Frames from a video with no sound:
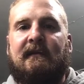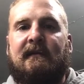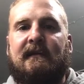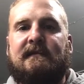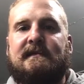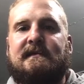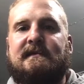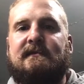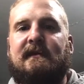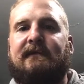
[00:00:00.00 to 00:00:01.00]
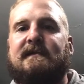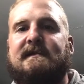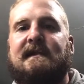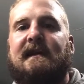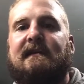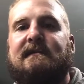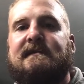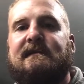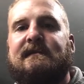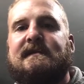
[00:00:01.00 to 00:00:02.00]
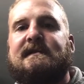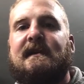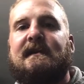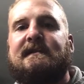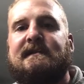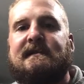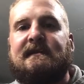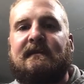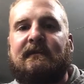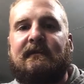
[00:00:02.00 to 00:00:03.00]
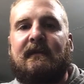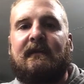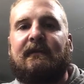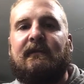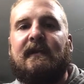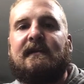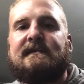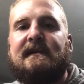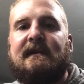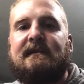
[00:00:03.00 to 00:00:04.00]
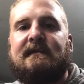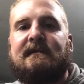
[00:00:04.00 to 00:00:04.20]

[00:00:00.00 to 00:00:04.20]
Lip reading: There's two different styles of sights, of rear sights.